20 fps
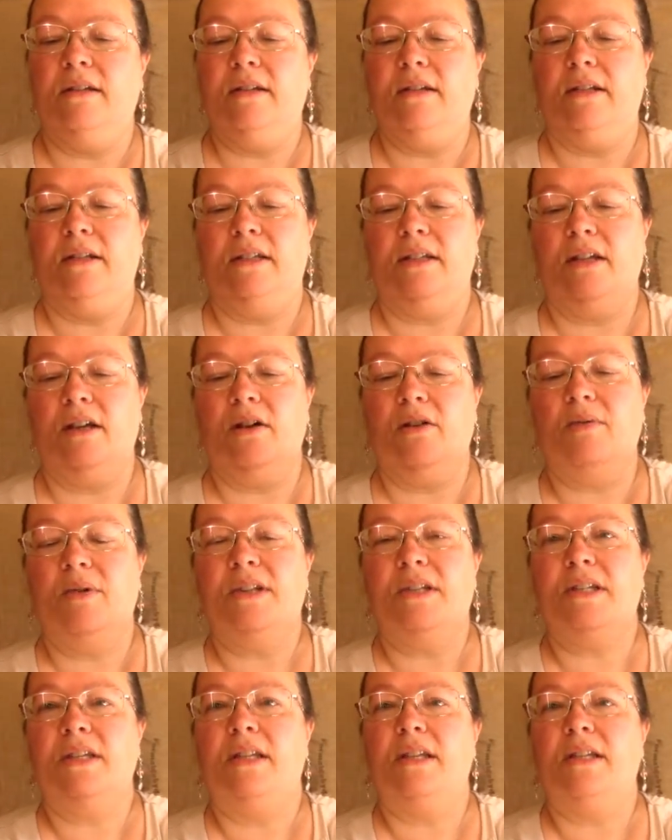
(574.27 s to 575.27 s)
So
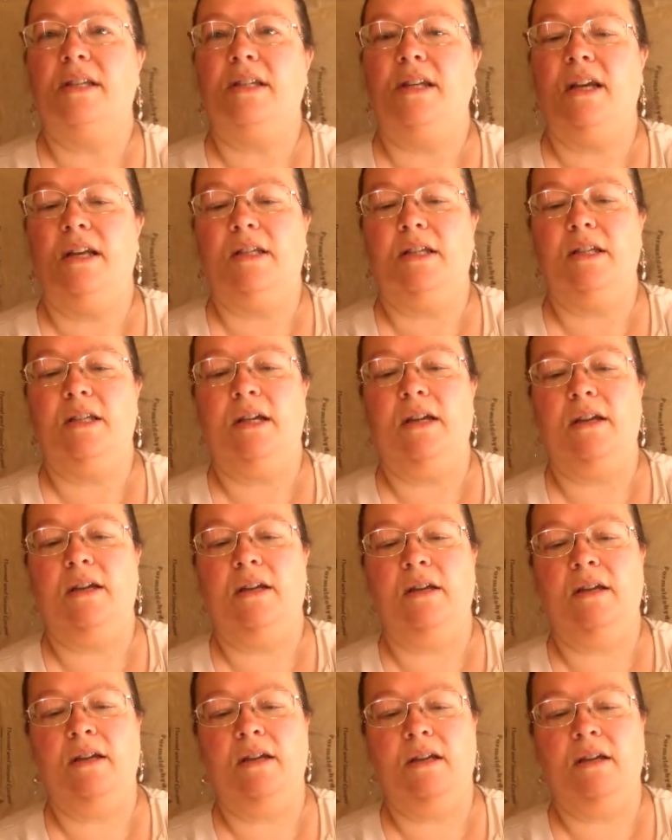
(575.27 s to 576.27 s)
once this gets
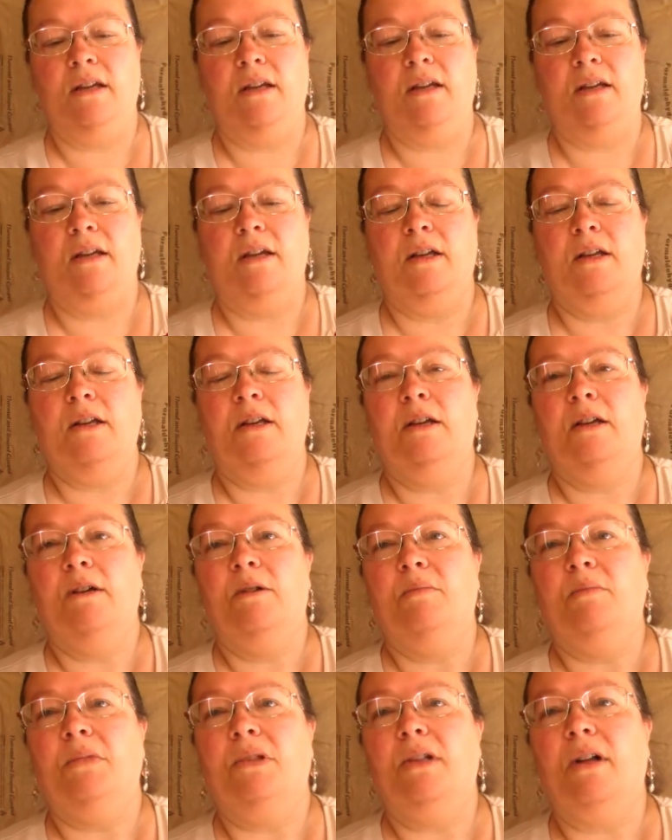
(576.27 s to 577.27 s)

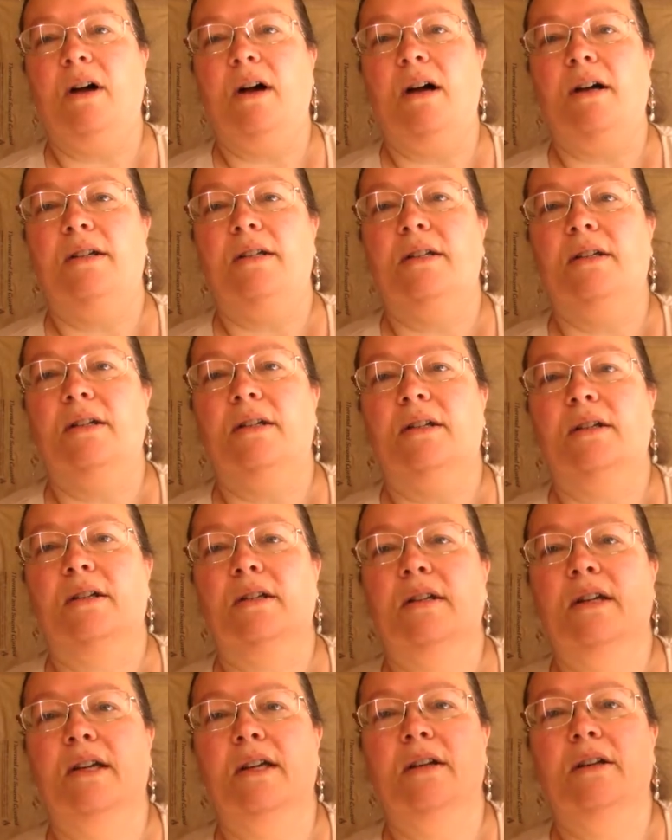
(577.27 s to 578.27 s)
blocked,
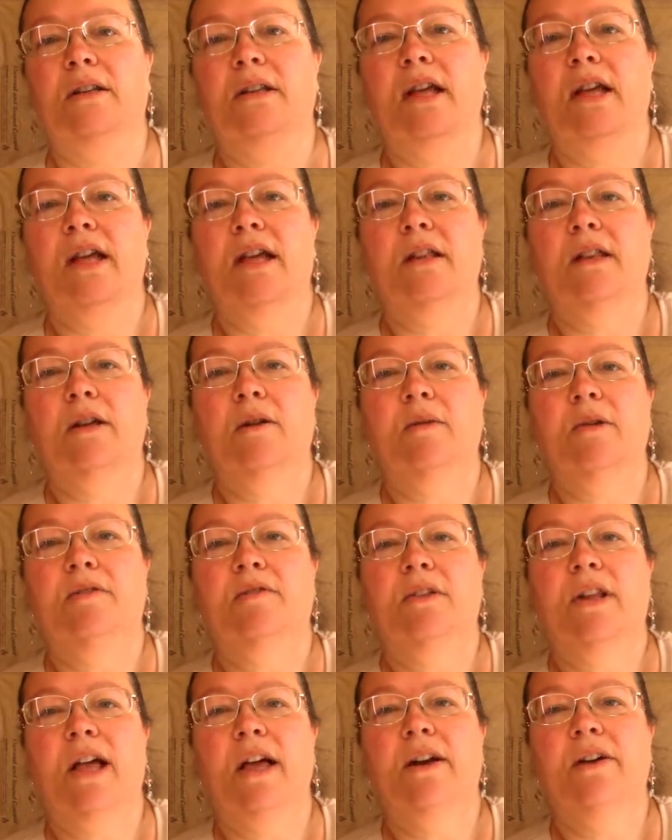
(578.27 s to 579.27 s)
it'll lay a little bit
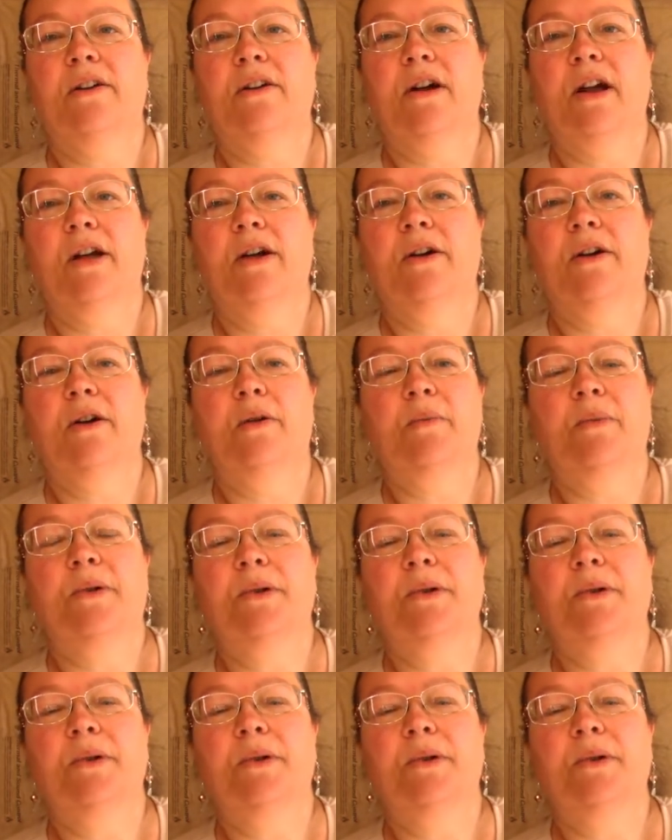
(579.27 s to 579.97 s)
flatter, I hope.